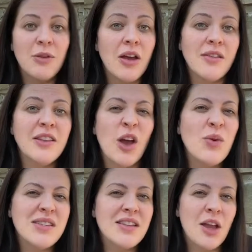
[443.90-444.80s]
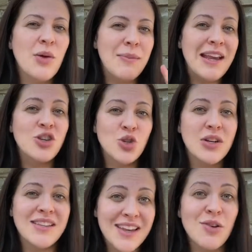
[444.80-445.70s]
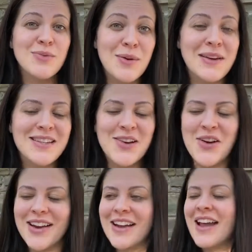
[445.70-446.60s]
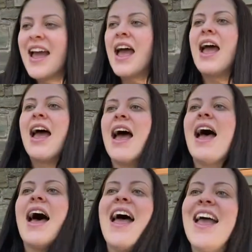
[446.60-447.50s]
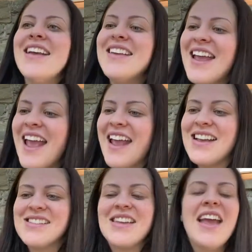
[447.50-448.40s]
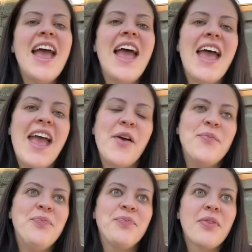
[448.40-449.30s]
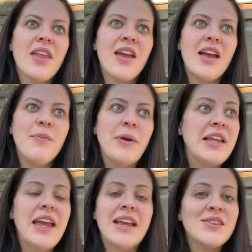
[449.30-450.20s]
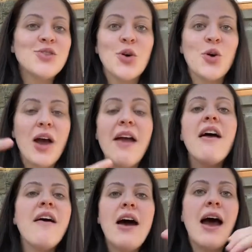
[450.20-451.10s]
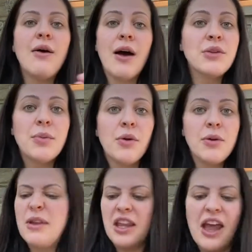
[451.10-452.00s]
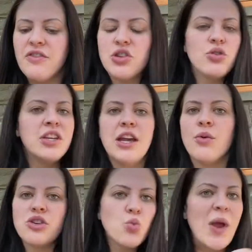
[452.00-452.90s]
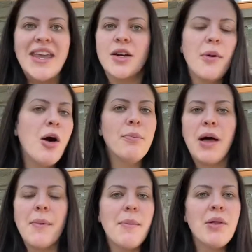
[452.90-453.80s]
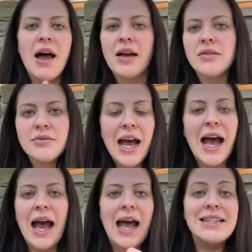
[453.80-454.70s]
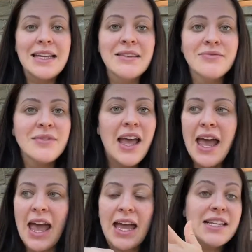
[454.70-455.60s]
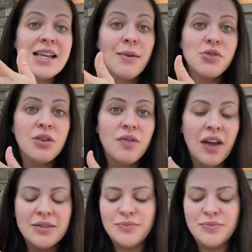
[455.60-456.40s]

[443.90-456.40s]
now he makes sure and tells me when he's hungry. Yes. But yeah, so I would have probably been like every 2-3 hours waking him up, blah blah blah. I didn't, and he's absolutely fine.